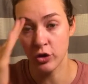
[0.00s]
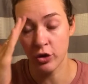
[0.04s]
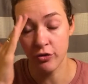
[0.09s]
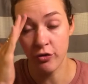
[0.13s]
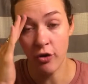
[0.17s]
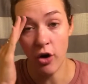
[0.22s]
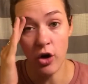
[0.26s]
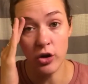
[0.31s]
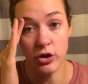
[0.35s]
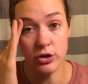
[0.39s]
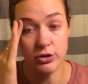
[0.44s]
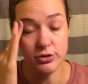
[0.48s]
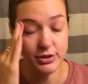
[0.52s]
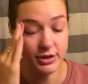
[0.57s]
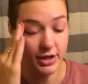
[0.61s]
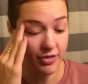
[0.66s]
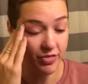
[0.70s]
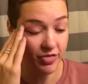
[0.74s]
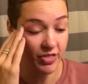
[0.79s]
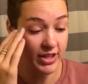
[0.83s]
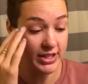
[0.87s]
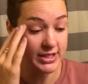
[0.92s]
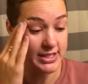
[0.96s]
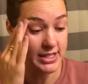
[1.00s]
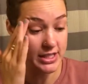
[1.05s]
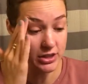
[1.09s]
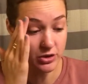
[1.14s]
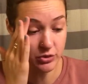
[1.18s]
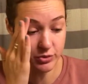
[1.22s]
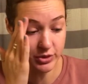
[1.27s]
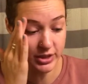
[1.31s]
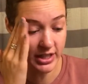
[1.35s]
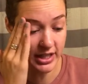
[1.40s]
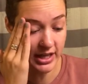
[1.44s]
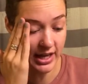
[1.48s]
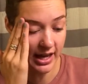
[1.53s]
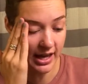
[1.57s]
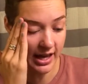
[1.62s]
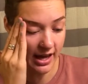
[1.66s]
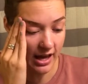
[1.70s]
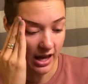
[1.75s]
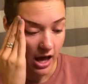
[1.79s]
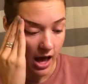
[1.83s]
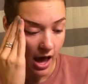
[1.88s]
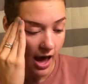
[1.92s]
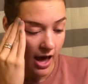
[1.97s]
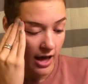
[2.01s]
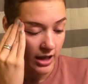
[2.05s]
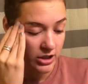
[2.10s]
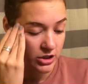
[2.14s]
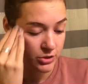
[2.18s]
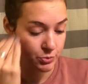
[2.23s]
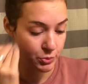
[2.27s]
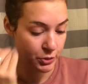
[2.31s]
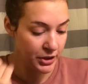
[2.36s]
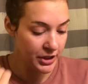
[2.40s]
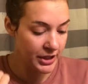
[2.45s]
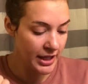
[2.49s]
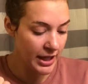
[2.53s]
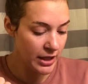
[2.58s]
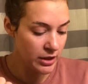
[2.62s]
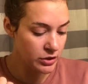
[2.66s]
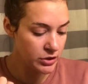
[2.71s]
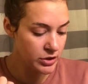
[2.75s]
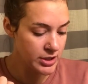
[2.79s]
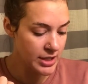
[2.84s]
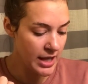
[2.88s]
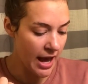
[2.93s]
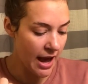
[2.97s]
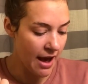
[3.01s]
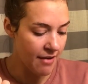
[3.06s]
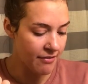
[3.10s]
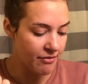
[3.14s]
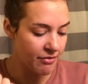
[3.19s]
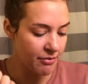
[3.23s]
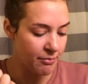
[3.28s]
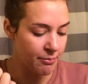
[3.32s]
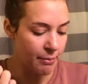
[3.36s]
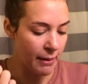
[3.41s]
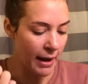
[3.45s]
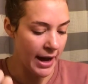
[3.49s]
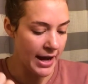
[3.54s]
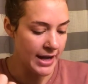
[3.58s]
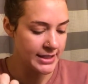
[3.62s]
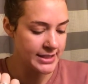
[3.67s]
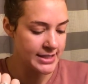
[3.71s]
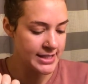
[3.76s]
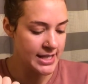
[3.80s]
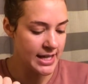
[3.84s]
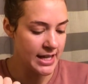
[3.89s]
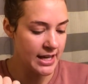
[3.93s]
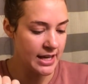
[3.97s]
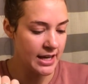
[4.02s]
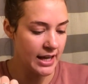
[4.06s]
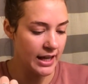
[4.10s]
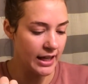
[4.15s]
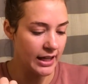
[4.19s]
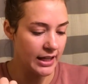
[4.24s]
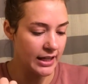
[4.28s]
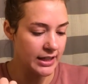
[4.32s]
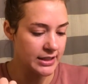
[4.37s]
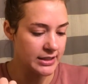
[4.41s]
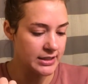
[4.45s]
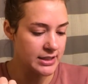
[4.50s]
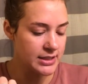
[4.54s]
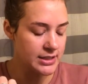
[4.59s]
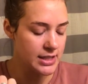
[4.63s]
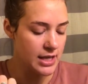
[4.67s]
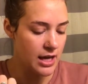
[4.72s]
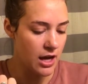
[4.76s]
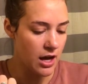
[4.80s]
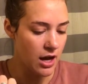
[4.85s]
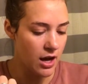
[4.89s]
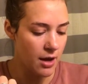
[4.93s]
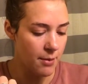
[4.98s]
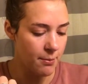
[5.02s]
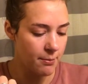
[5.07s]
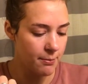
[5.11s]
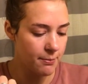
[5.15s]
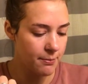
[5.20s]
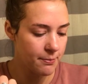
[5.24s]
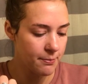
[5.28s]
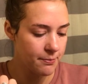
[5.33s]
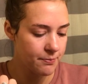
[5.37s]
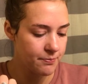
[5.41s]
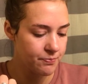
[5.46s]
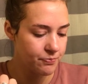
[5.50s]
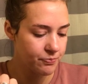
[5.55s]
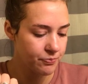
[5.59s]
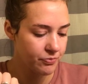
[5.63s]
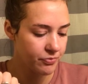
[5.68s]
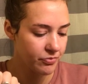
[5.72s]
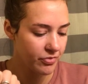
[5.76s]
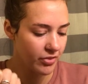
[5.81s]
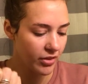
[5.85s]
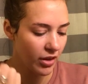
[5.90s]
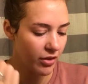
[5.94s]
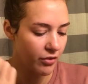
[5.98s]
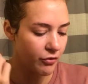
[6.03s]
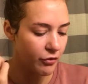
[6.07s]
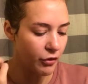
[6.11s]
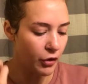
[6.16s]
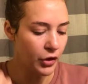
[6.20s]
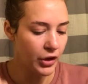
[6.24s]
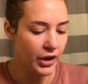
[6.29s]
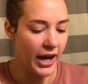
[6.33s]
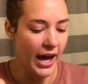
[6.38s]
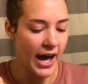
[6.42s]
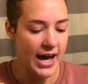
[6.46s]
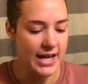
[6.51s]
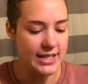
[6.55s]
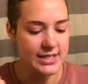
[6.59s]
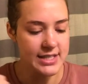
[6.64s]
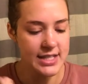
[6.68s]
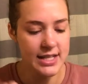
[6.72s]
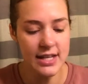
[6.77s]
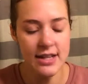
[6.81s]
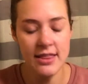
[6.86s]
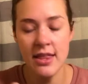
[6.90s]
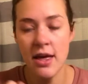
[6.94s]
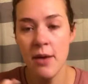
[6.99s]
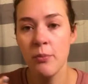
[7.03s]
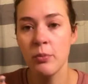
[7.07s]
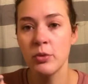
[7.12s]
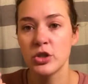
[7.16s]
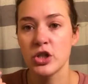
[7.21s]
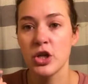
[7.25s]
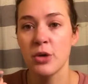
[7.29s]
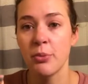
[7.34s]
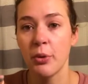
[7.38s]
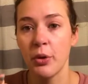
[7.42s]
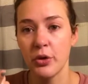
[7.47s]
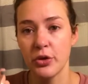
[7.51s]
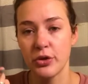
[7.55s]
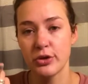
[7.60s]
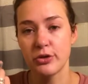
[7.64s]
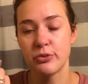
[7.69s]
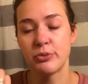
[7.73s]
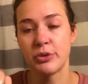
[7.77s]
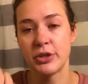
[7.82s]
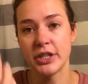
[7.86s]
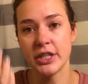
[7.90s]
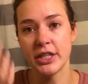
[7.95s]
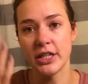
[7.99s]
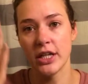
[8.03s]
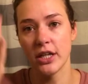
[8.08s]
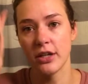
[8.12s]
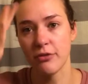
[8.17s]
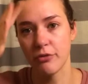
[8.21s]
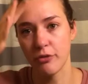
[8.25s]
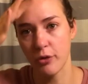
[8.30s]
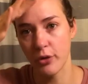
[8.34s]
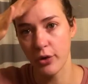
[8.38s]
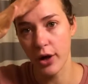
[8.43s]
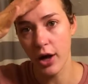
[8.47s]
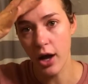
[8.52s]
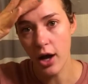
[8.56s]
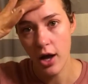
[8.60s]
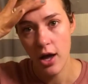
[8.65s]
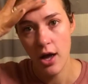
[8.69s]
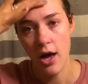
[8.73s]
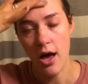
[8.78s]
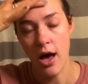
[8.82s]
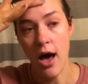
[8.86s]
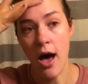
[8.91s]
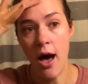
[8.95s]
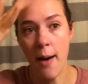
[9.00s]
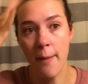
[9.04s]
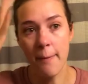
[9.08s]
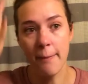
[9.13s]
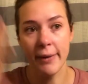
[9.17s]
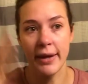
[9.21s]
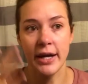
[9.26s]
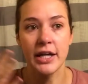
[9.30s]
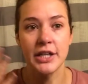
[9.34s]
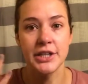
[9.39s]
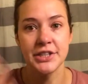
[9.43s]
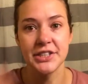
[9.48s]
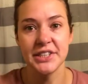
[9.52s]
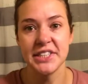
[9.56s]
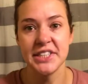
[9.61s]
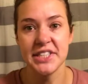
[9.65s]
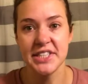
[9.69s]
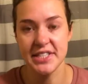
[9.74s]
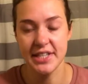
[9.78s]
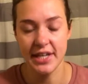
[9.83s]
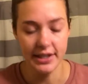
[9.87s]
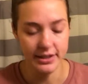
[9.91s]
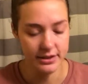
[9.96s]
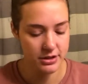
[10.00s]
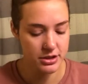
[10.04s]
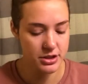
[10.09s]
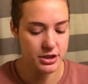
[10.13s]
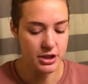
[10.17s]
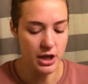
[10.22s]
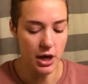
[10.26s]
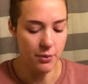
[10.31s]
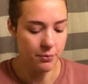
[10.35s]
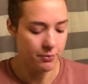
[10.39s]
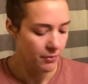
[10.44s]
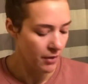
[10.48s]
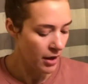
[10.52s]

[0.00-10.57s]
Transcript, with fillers: full of all those good things that you need. It Prenatals have biotin and um, folic acid in them, which are both really good for um, hair and skin. So